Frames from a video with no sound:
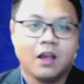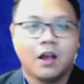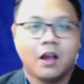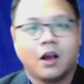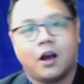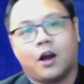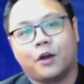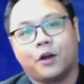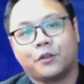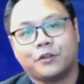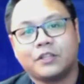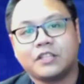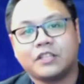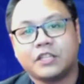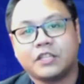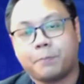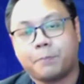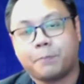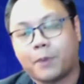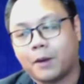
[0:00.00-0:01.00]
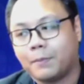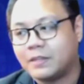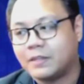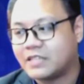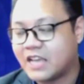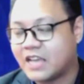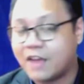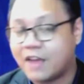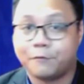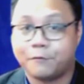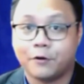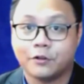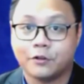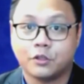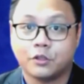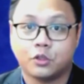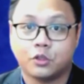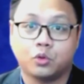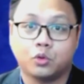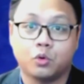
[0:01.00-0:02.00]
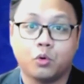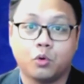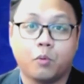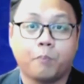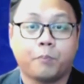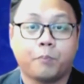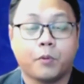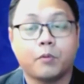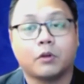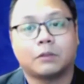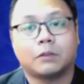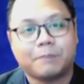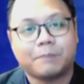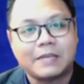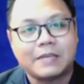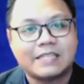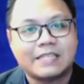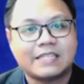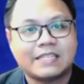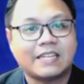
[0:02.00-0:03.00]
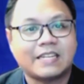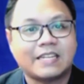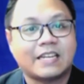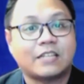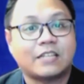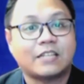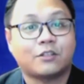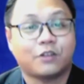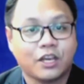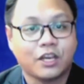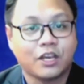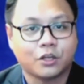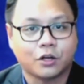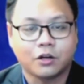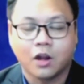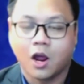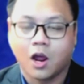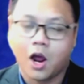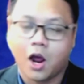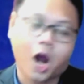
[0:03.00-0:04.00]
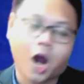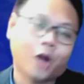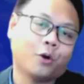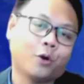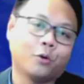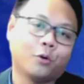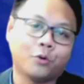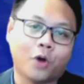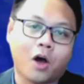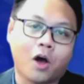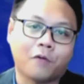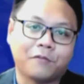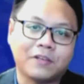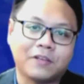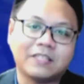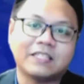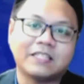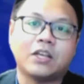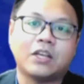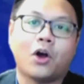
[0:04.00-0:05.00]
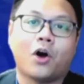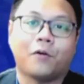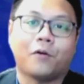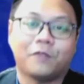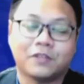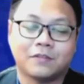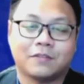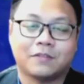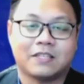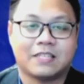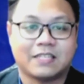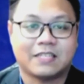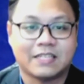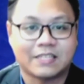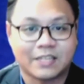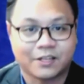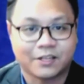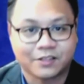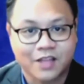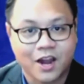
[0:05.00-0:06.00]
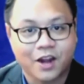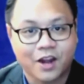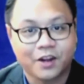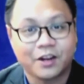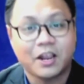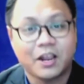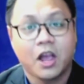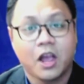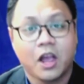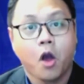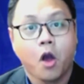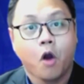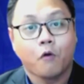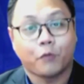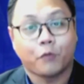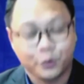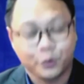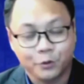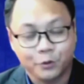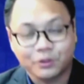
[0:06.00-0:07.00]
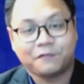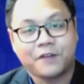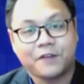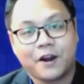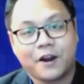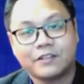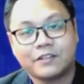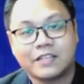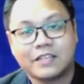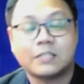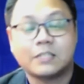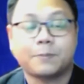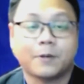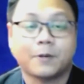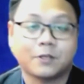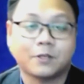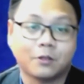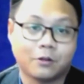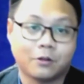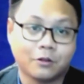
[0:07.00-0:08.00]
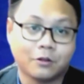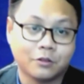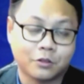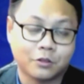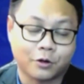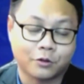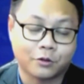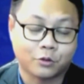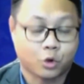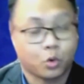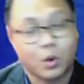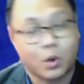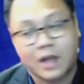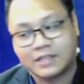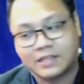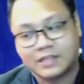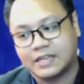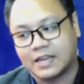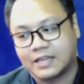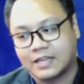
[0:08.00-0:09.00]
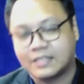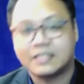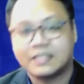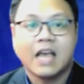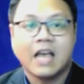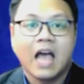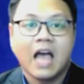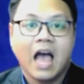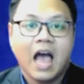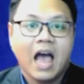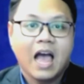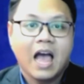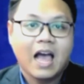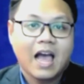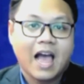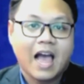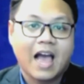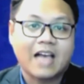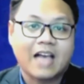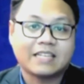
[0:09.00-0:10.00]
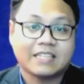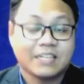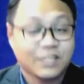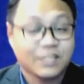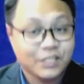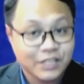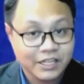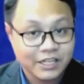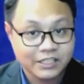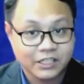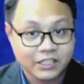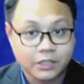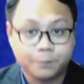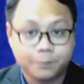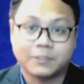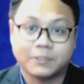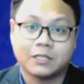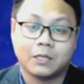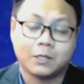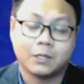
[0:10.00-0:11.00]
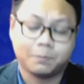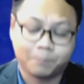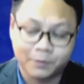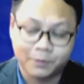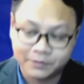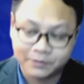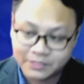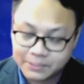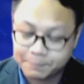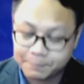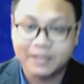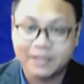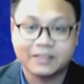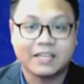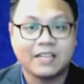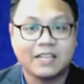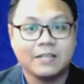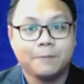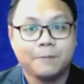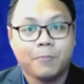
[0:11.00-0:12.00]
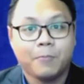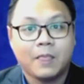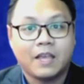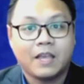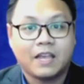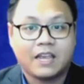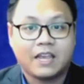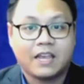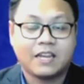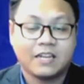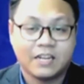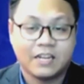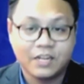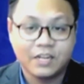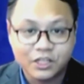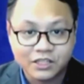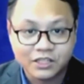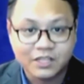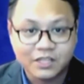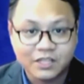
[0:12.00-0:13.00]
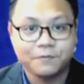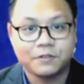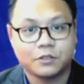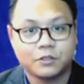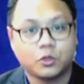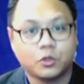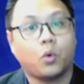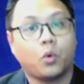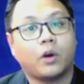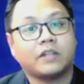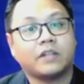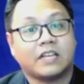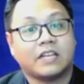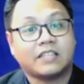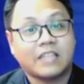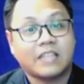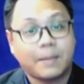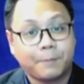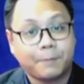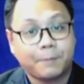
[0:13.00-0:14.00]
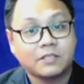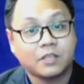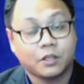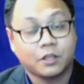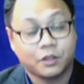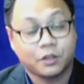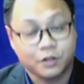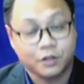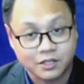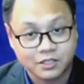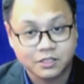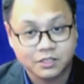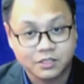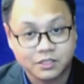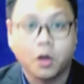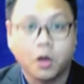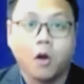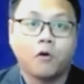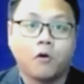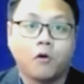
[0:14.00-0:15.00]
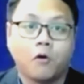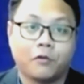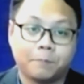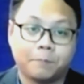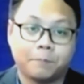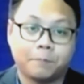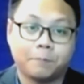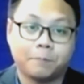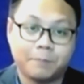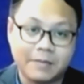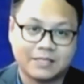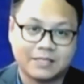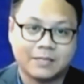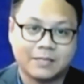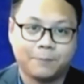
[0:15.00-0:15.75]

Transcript: Other than the department's efforts to promote peace in education, our own office, the Office of the Assistant Secretary for Youth Affairs and Special Concerns, or WASIS, has initiated and participated in initiatives towards DepEd's trust for peace.